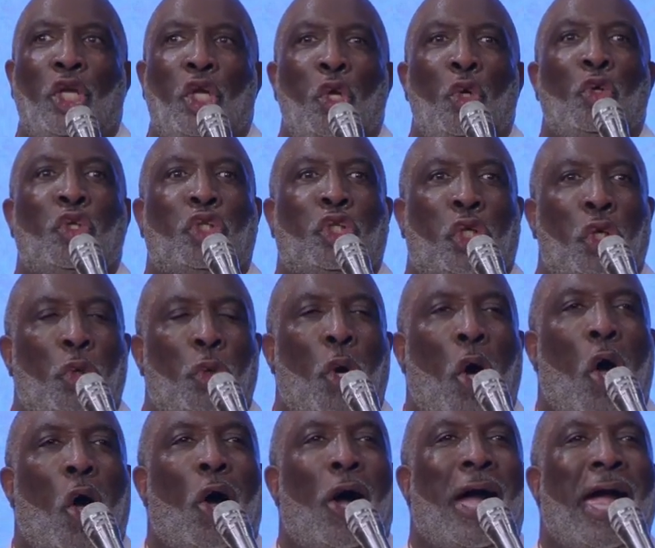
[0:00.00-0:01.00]
you too
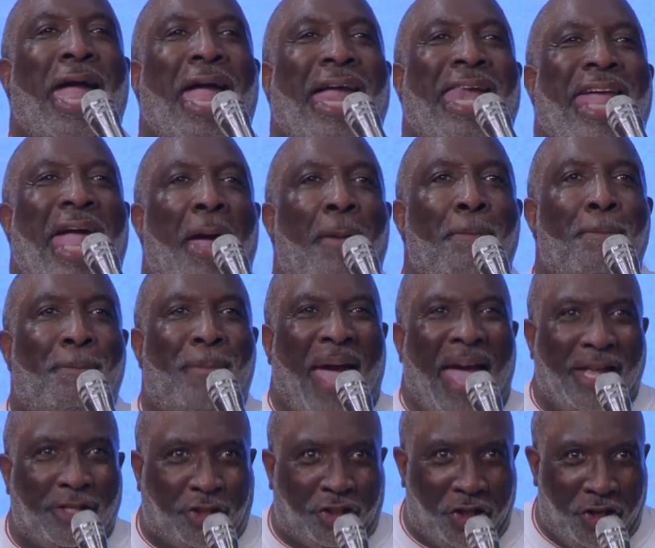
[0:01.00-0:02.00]
are an
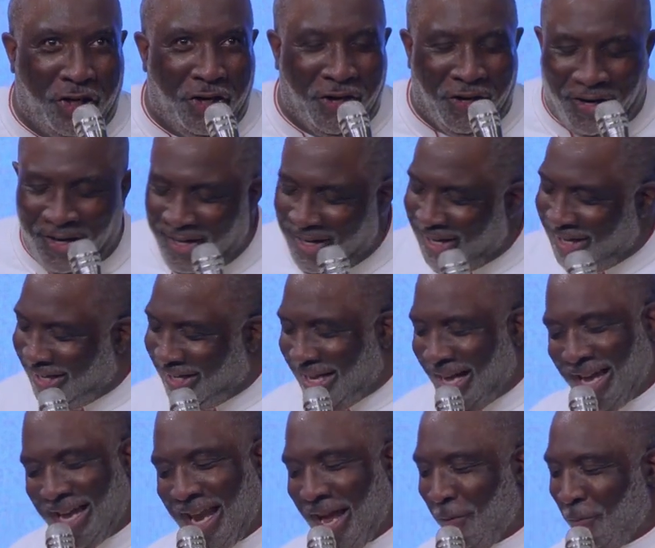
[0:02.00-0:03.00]
ambassador.
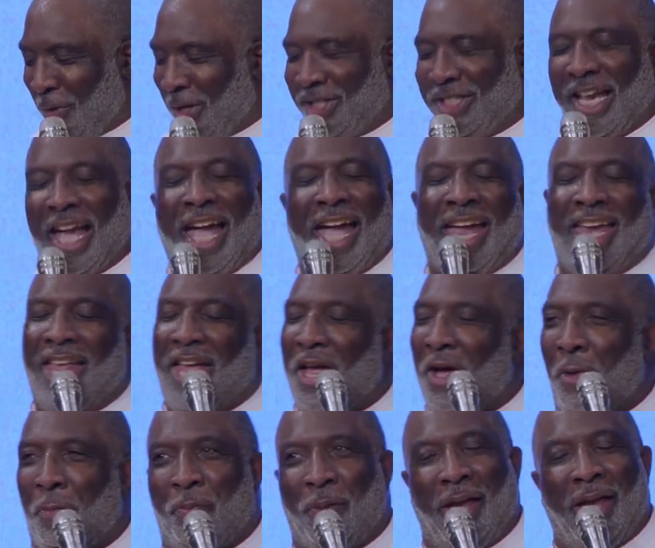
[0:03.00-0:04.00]
God, I wish I had
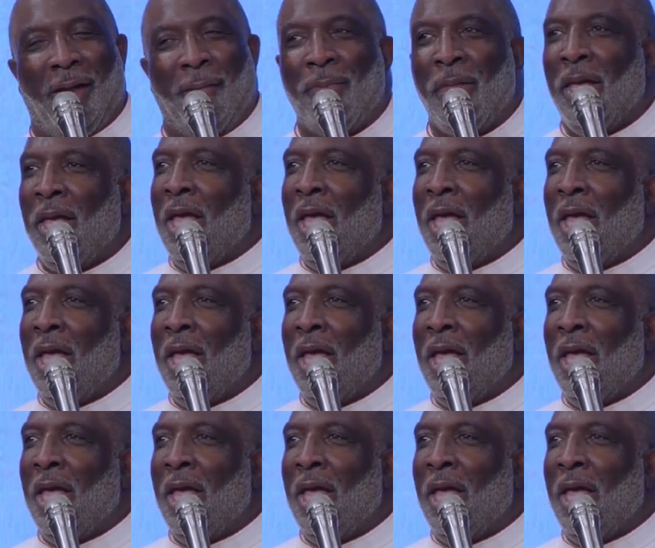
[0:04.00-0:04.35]
help here.